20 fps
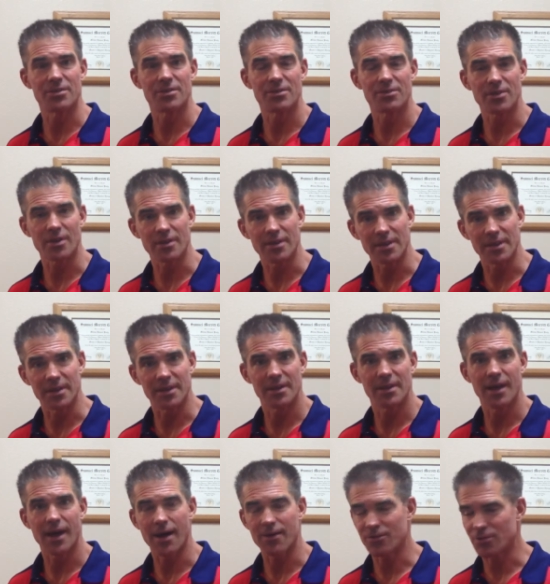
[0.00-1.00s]
Suddenly,
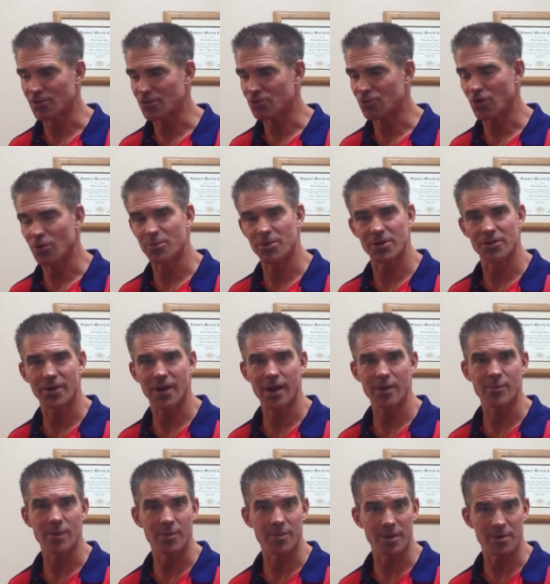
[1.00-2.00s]
after a short period of time,
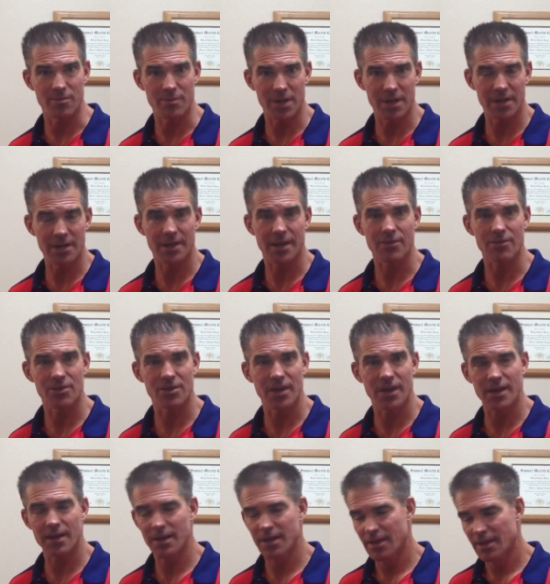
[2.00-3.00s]
maybe a minute, give or
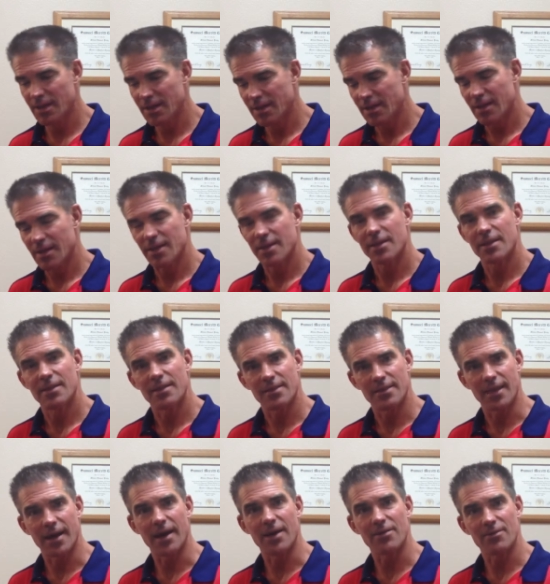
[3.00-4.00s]
take,
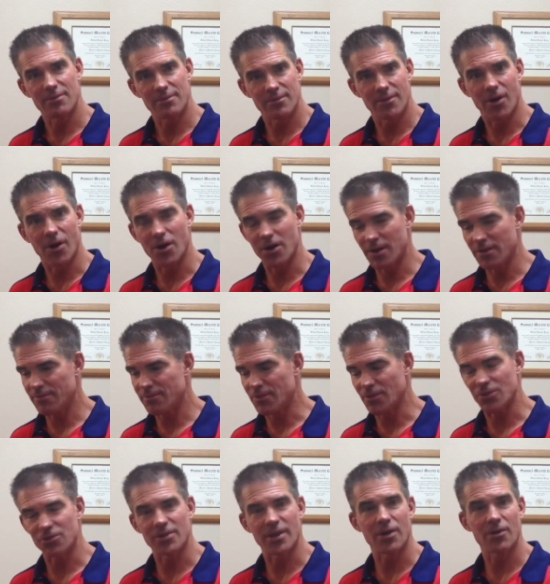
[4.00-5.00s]
that hard end
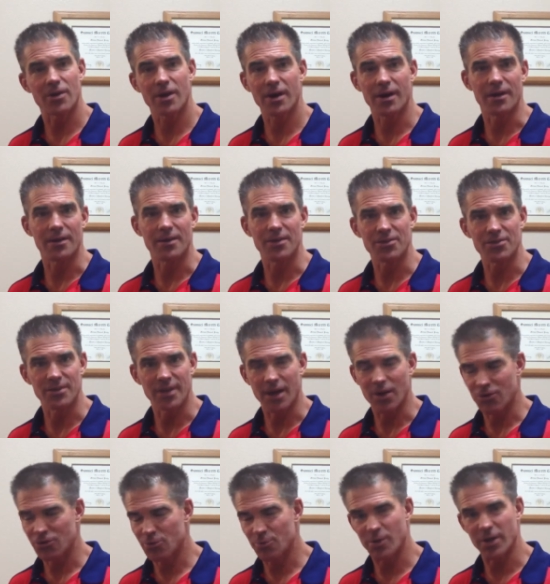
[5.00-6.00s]
feel is now gone. It's now
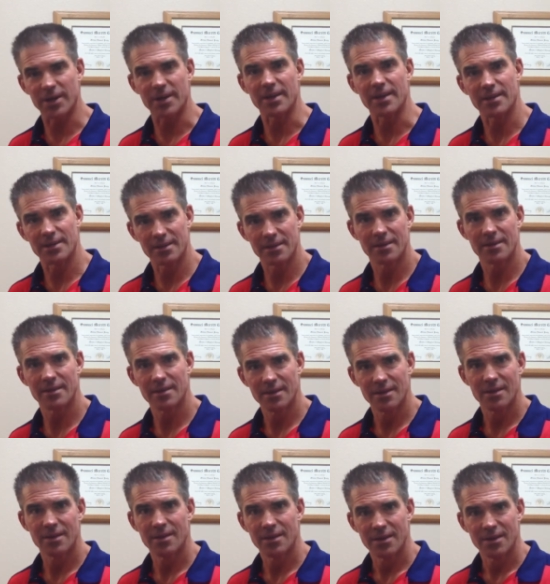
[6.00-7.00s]
springy.
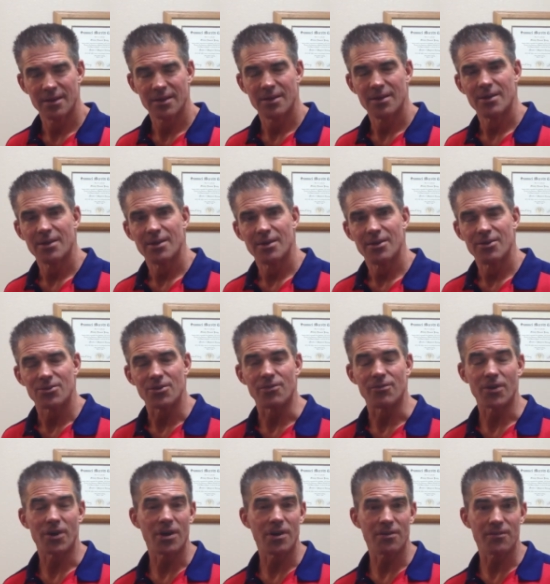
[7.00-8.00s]
So a
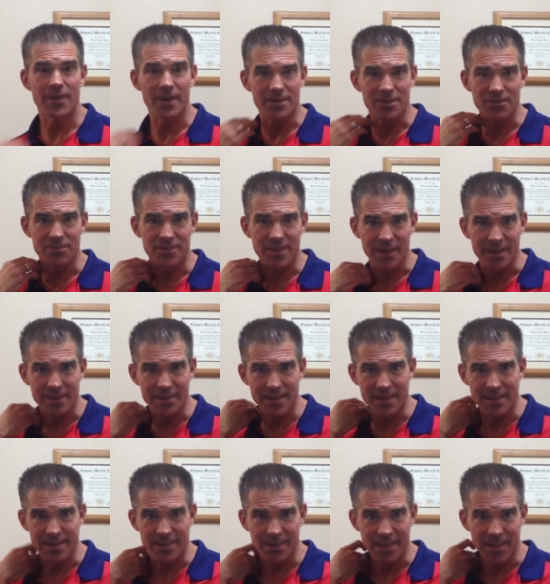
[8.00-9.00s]
very effective
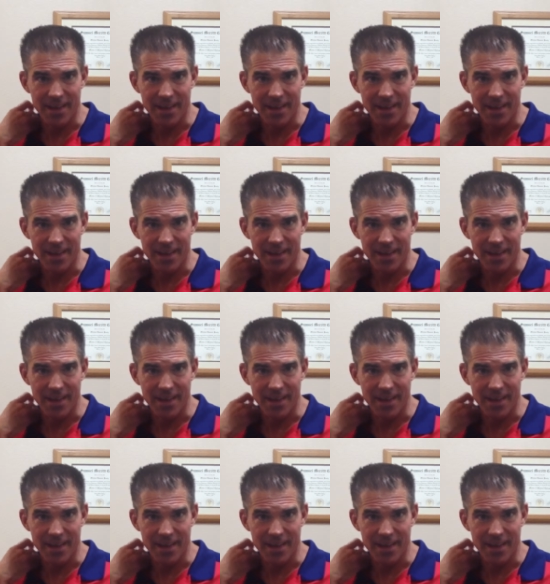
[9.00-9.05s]
technique.